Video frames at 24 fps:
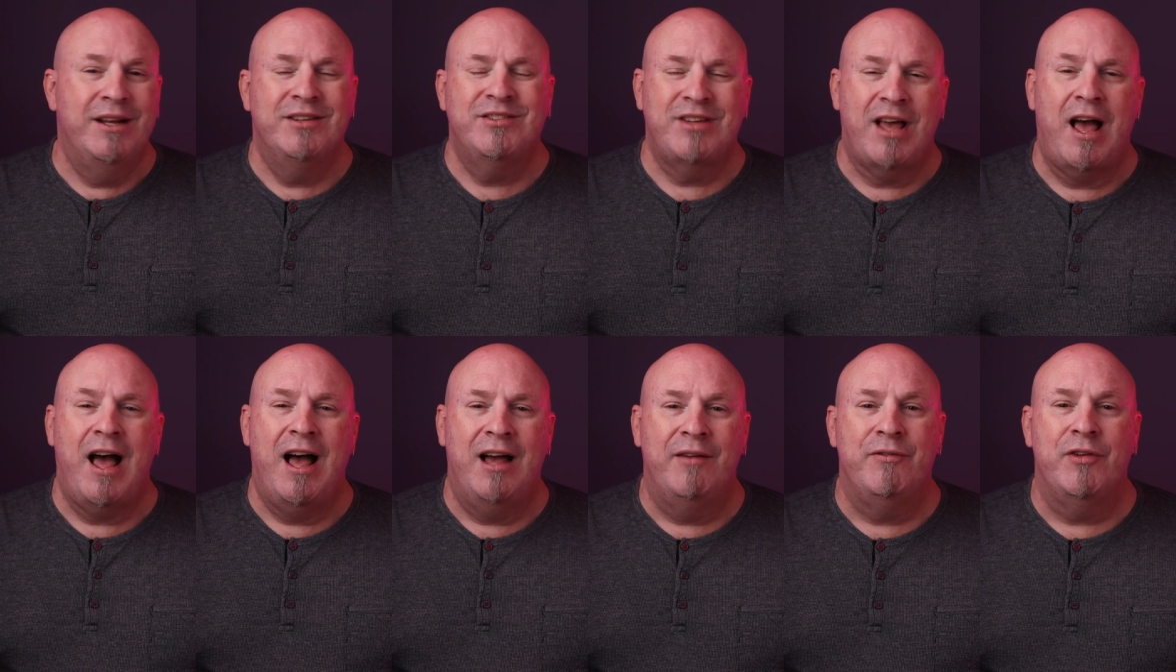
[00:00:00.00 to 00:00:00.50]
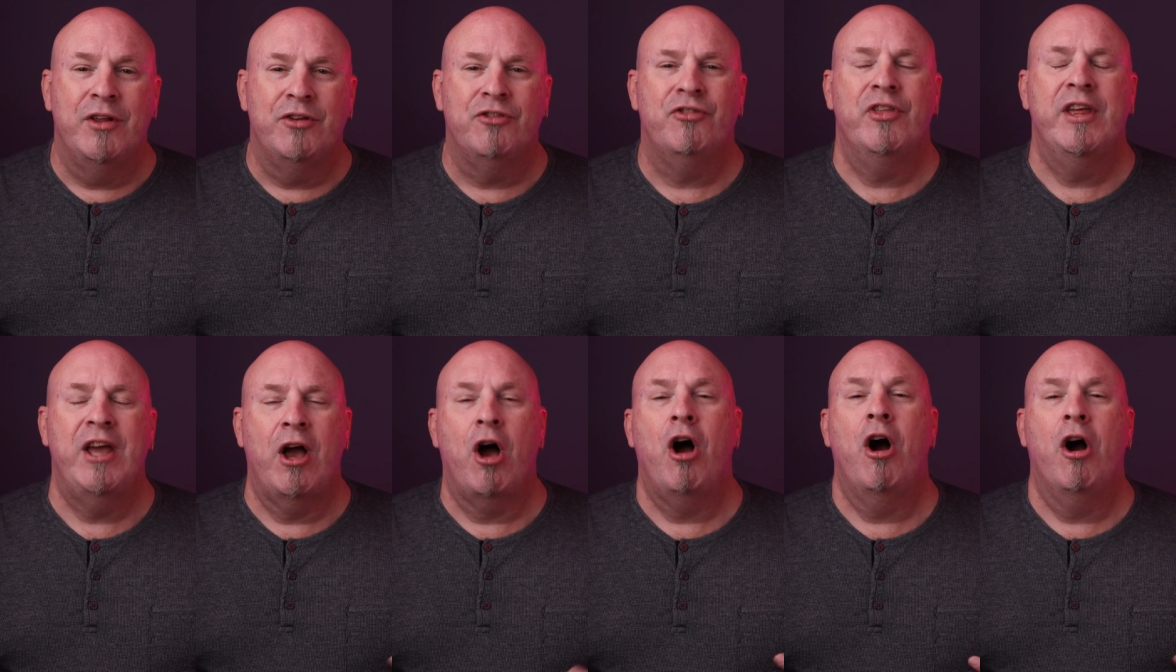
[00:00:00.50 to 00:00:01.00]
it's obvious
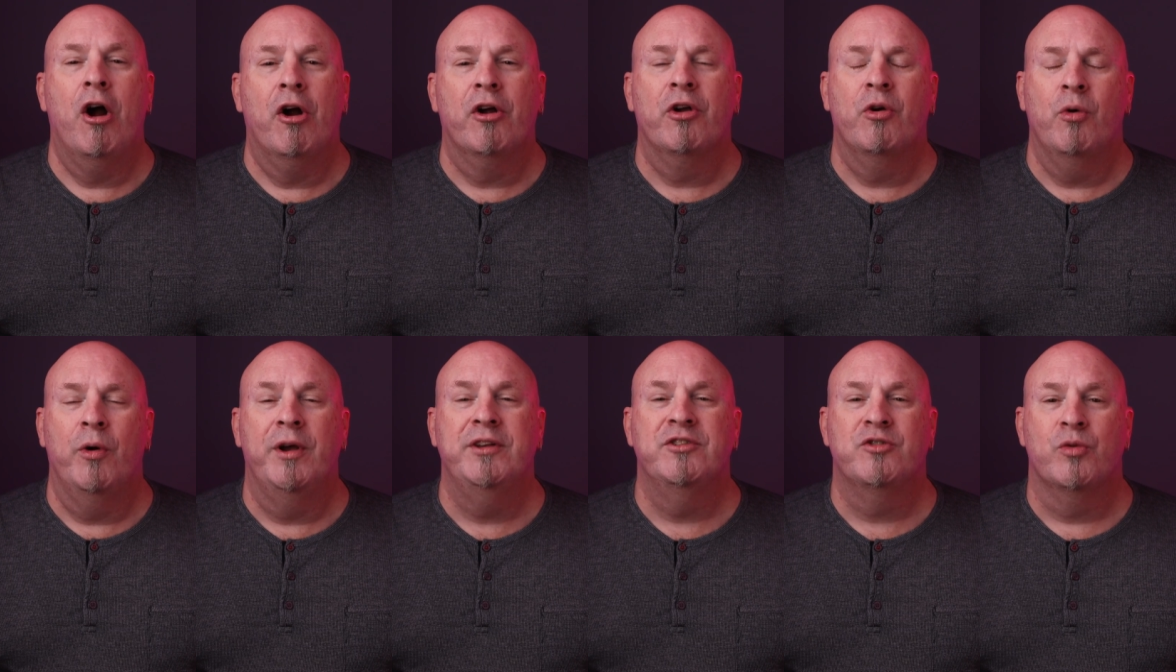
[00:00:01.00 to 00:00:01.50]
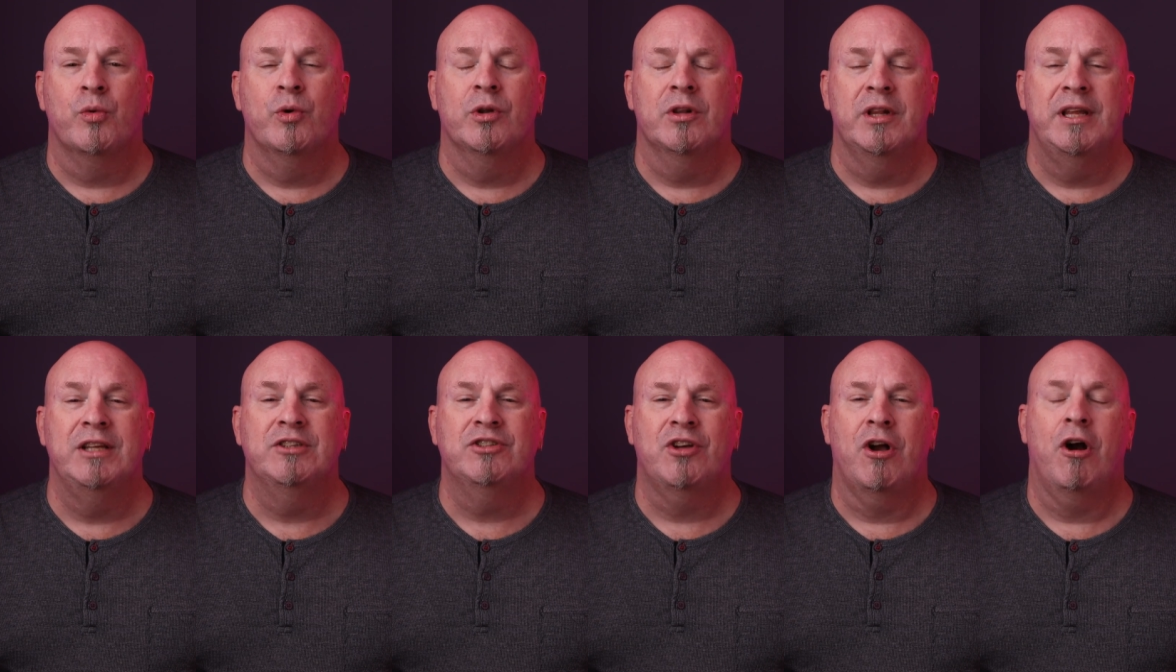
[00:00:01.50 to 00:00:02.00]
they are going to
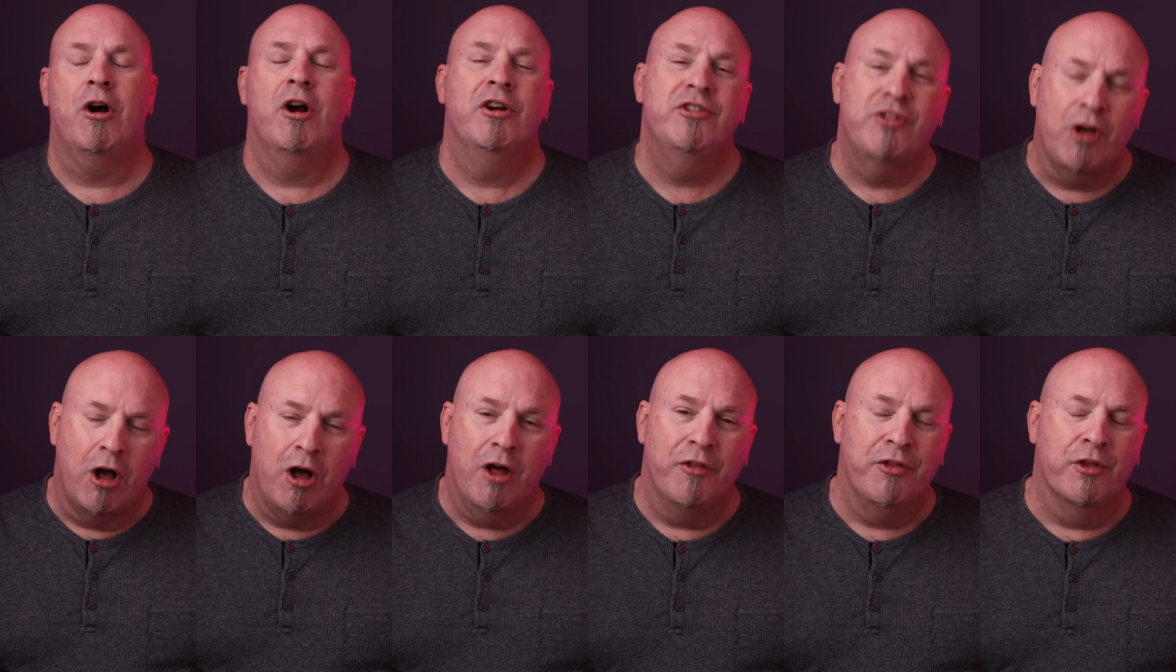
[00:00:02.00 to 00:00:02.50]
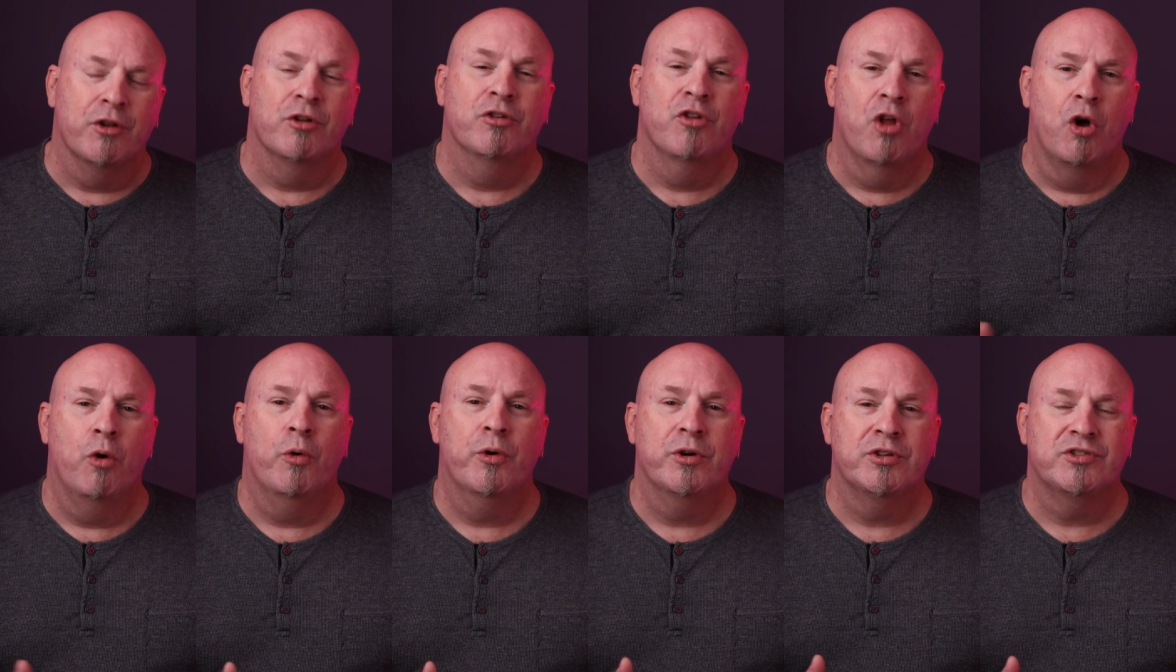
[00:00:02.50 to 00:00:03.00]
release cards on the
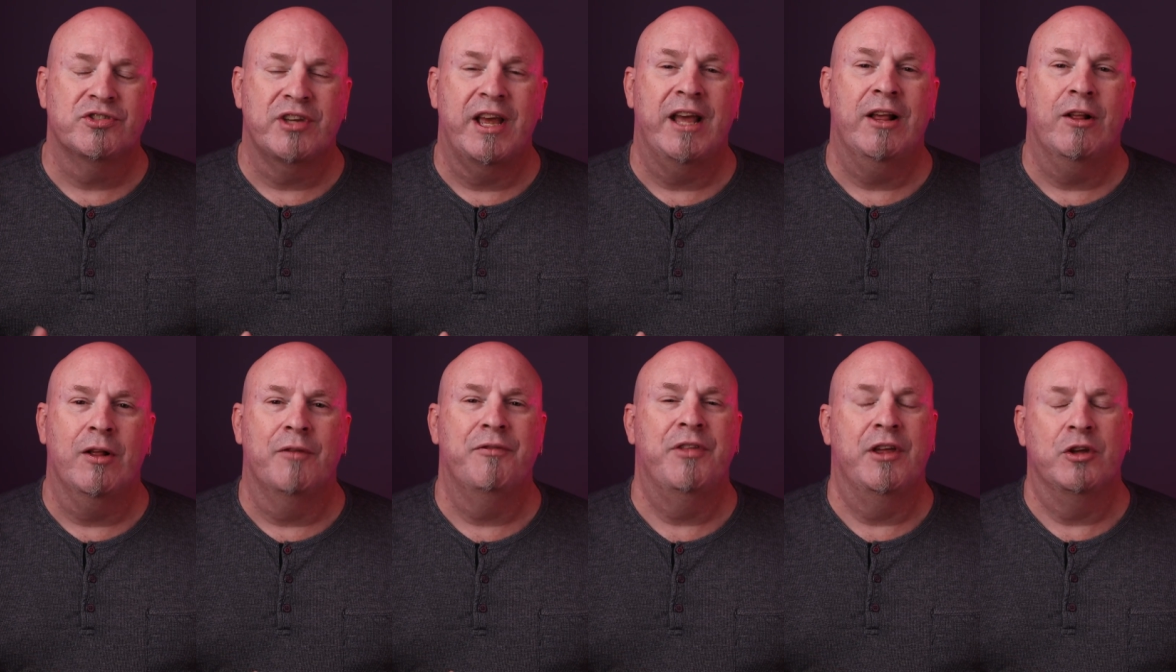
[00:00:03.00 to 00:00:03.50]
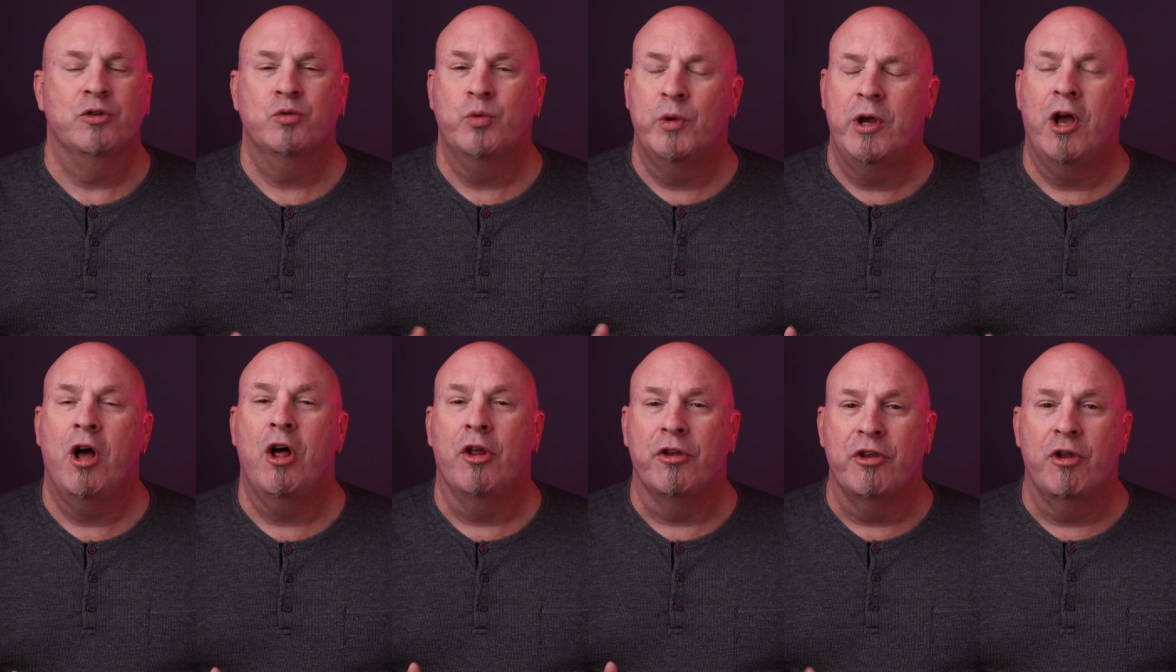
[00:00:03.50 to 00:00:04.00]
lower scale of things.
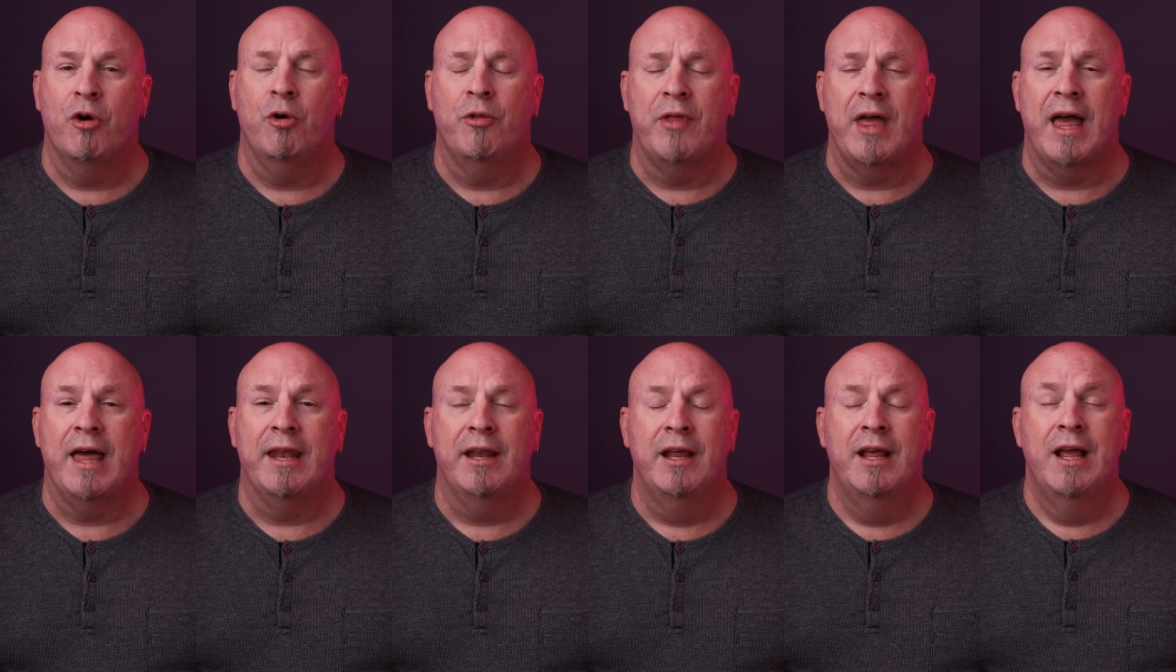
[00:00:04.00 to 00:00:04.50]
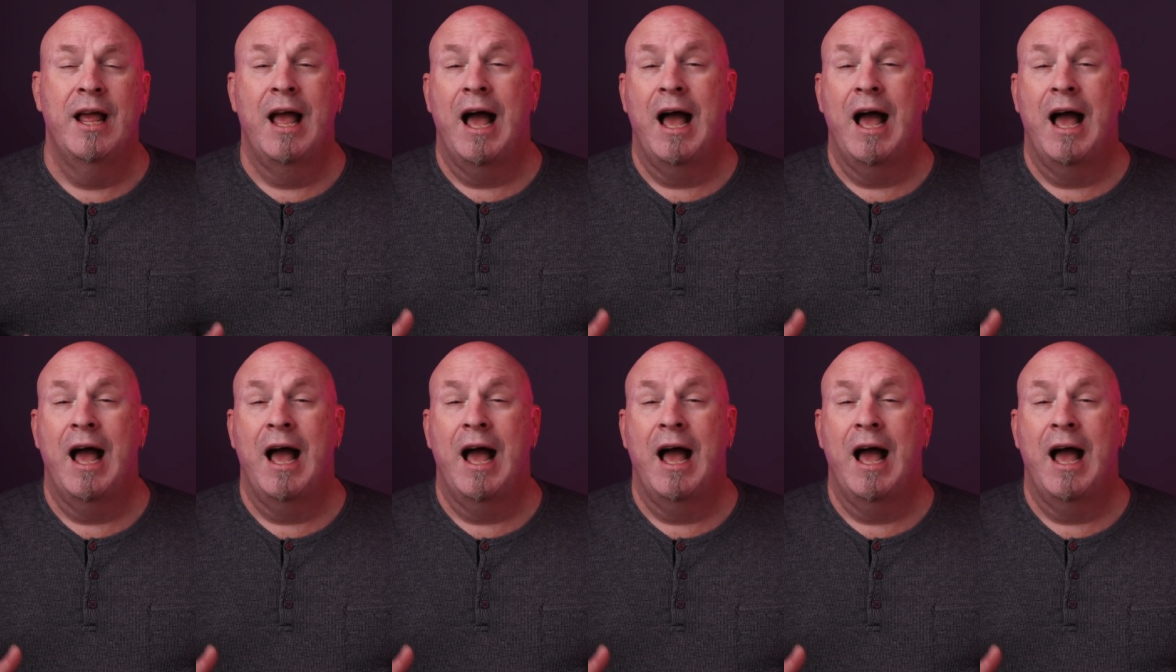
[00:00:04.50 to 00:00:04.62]
We all know that.